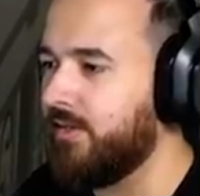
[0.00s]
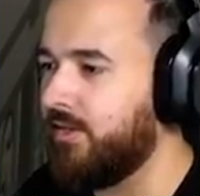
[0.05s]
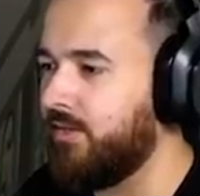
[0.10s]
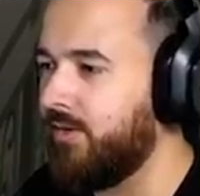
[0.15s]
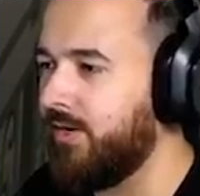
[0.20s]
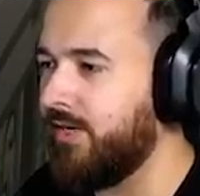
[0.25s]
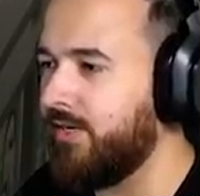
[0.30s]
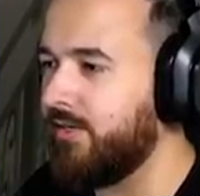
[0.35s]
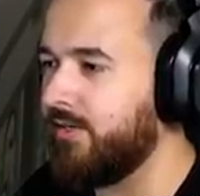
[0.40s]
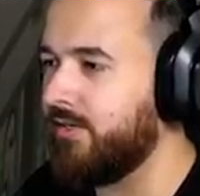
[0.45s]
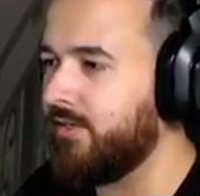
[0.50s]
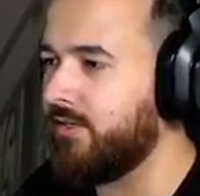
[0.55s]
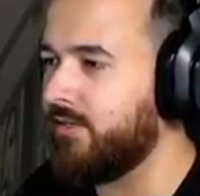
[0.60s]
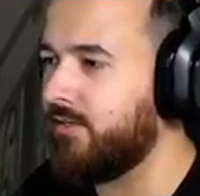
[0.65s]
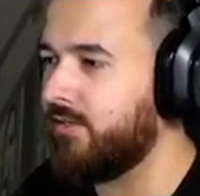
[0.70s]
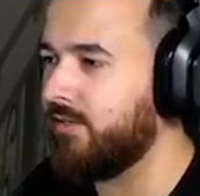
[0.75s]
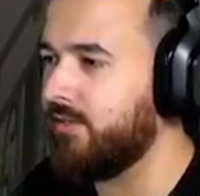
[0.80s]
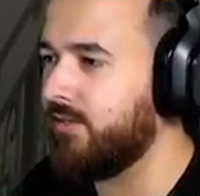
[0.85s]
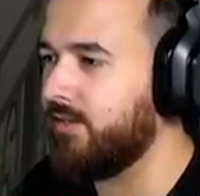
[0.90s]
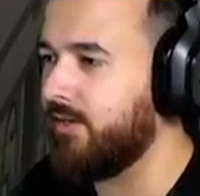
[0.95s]
Three,
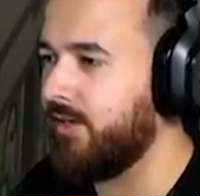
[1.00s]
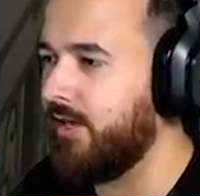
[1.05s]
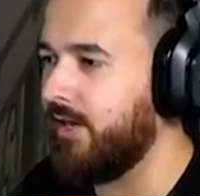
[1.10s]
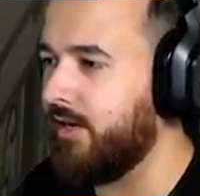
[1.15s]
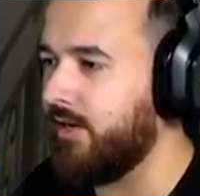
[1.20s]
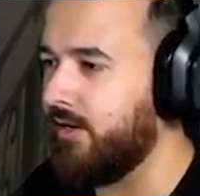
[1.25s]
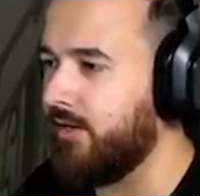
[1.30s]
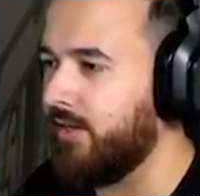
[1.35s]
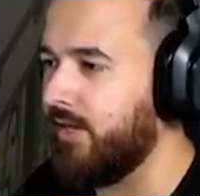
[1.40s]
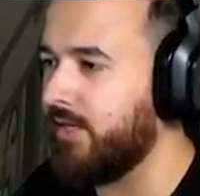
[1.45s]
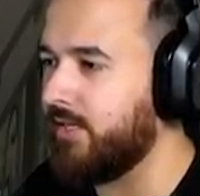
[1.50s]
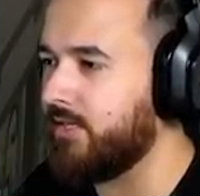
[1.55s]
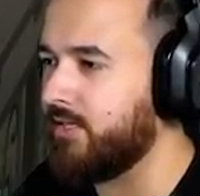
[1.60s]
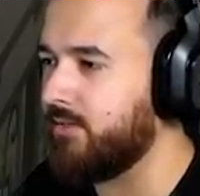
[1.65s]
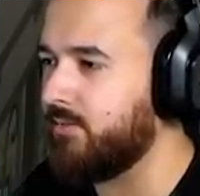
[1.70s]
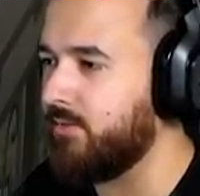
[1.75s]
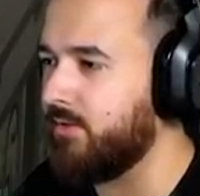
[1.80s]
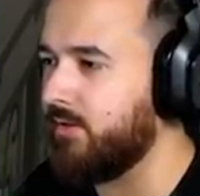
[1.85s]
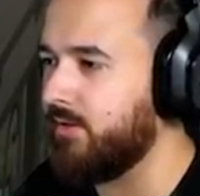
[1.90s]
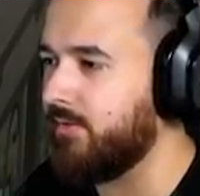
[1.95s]
two... There you go. That's
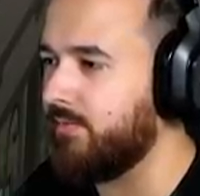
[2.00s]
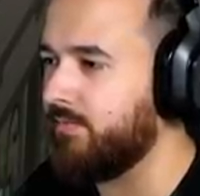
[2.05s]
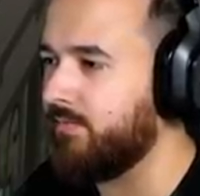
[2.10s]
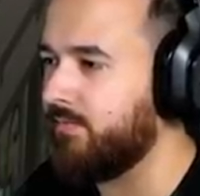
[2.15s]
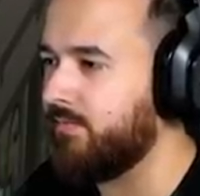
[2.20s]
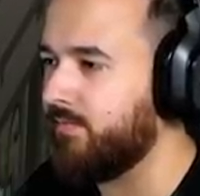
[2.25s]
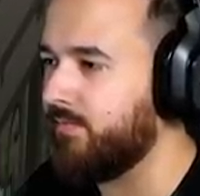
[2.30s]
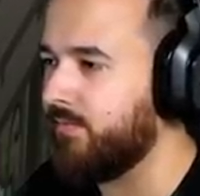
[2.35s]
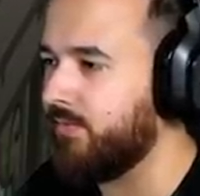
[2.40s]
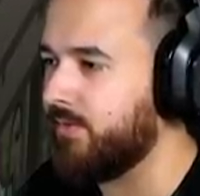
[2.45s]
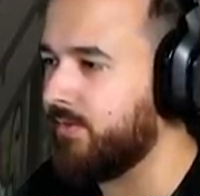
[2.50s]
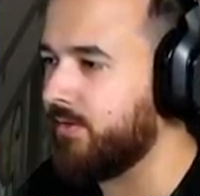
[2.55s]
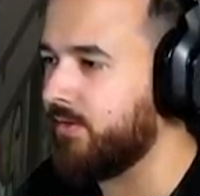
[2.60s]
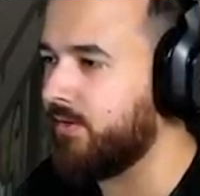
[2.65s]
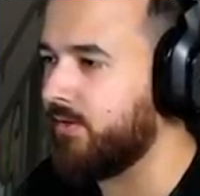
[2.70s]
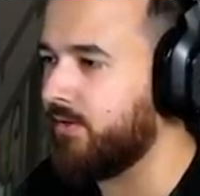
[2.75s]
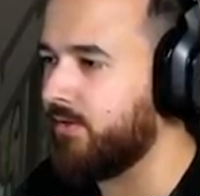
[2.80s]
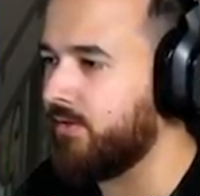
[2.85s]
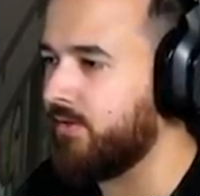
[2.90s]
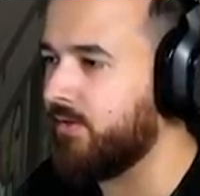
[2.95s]
the one.
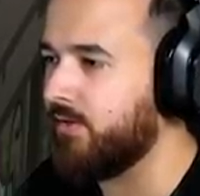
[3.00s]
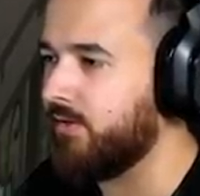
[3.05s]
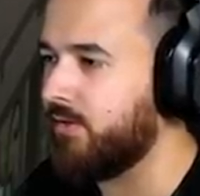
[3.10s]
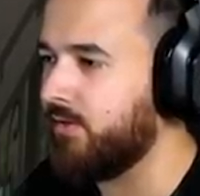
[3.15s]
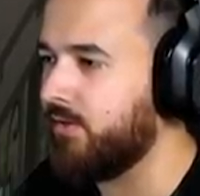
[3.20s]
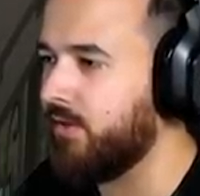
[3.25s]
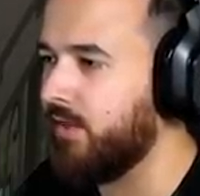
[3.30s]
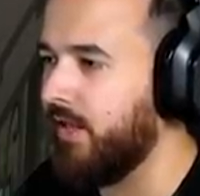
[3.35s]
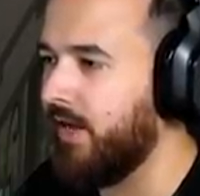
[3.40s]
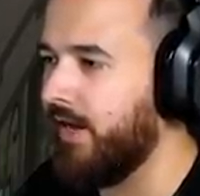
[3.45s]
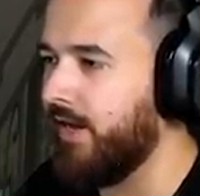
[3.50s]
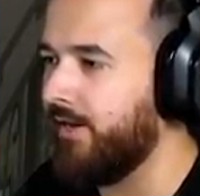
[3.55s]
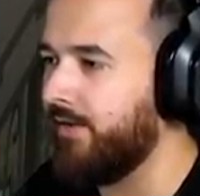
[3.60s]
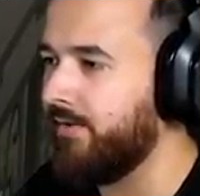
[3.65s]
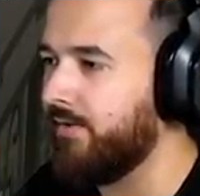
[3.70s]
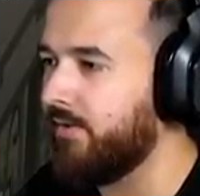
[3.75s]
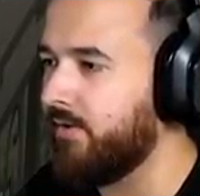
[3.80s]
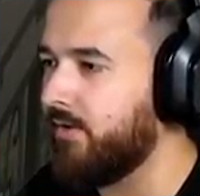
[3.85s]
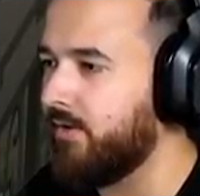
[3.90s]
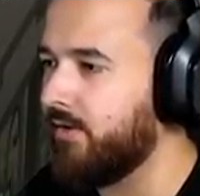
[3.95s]
Good lad.